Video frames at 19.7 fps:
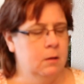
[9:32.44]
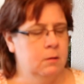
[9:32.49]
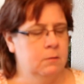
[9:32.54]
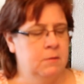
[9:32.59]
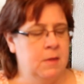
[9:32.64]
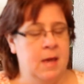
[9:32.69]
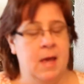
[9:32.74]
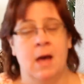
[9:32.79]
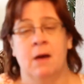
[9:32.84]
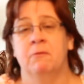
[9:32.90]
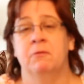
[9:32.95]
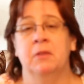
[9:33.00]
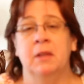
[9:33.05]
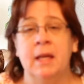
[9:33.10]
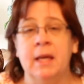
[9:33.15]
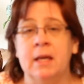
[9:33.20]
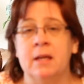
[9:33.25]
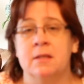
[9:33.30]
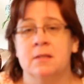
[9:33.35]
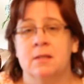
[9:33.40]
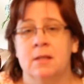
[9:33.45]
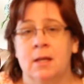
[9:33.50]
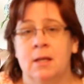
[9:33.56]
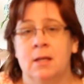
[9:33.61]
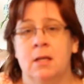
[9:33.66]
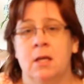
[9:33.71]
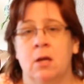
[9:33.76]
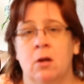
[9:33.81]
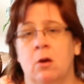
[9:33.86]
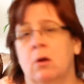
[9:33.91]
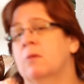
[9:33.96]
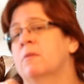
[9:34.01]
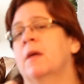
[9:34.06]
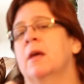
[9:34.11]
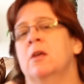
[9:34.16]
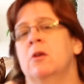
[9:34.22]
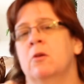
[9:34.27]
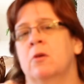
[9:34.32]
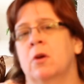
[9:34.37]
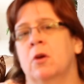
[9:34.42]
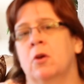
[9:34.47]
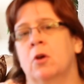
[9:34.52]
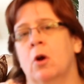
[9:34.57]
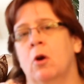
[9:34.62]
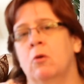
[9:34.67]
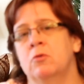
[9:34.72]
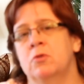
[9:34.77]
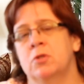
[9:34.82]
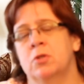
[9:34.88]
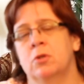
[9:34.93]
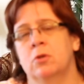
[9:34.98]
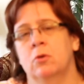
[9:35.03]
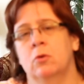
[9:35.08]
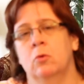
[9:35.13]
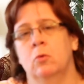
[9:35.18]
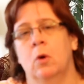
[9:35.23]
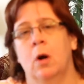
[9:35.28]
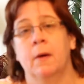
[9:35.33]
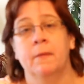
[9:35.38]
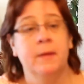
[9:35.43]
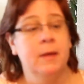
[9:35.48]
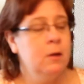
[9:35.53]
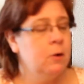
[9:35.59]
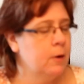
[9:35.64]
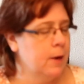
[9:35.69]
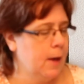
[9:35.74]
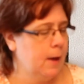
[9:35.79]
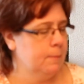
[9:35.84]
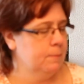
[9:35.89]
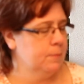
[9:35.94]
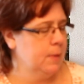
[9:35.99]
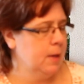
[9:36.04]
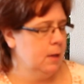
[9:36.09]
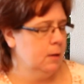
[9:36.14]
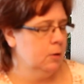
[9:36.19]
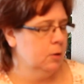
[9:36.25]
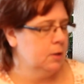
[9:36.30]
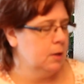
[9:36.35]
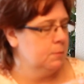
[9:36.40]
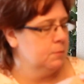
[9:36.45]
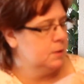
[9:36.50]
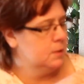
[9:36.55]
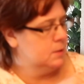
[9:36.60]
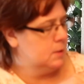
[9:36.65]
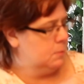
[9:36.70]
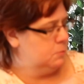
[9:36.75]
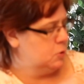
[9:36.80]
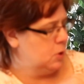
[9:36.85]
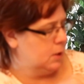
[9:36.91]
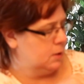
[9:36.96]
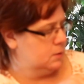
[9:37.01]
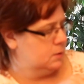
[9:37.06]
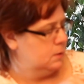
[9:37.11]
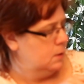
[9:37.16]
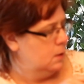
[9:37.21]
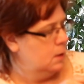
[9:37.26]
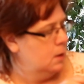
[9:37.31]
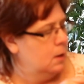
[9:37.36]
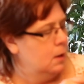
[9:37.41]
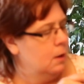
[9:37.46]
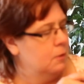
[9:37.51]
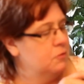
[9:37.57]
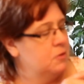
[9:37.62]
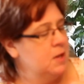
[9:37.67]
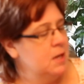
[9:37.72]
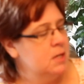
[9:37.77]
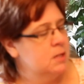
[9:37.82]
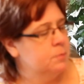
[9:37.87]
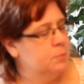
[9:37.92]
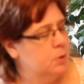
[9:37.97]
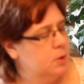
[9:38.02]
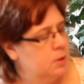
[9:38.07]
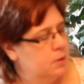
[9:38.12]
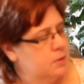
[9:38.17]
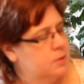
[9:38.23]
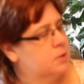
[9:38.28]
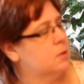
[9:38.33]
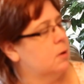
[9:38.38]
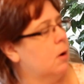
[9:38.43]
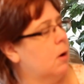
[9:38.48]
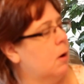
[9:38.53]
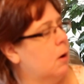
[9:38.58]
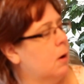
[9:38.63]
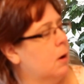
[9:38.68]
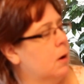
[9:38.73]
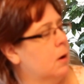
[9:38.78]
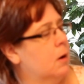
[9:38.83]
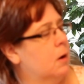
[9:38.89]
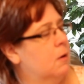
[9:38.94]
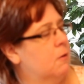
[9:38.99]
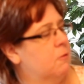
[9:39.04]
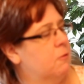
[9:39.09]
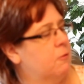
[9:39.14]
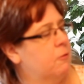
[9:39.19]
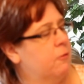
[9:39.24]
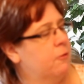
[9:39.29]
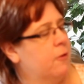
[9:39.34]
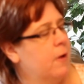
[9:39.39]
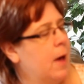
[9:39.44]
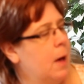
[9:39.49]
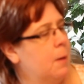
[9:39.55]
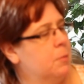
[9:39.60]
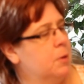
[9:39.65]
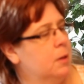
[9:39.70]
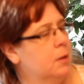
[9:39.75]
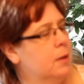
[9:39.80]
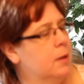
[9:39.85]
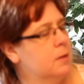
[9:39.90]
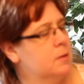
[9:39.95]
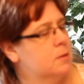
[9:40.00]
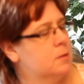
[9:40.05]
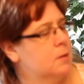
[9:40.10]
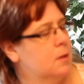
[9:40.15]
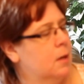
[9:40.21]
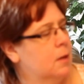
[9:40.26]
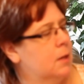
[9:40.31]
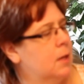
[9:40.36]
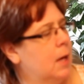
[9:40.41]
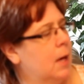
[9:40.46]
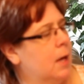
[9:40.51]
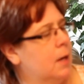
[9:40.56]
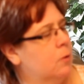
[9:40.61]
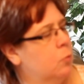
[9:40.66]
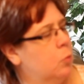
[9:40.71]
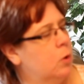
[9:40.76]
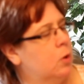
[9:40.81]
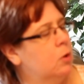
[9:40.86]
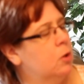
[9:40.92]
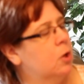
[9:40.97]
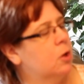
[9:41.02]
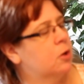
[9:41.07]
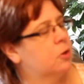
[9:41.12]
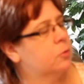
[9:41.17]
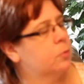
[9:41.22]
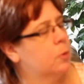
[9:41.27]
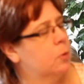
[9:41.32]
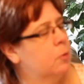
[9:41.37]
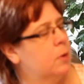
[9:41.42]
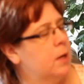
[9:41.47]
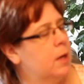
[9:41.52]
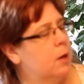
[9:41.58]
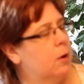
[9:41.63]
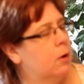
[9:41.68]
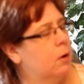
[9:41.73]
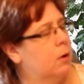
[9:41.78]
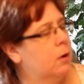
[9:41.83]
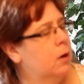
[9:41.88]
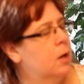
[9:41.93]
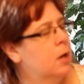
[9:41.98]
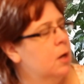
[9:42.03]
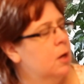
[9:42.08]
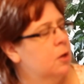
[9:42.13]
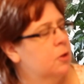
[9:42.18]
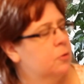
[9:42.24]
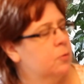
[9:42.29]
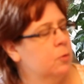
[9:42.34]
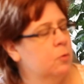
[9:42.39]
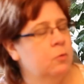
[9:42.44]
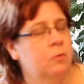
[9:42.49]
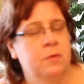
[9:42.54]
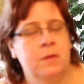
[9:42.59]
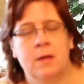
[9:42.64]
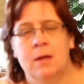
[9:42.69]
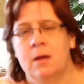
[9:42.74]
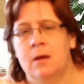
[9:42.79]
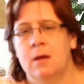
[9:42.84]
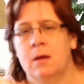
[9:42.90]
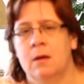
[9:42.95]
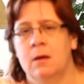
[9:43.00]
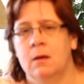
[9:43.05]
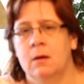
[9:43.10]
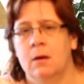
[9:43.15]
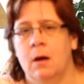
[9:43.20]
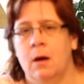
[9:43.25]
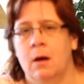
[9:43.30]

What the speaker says: They have links in here that you can go to on the internet and look at the subjects. These books are fabulous. Again, we'll look through here, through the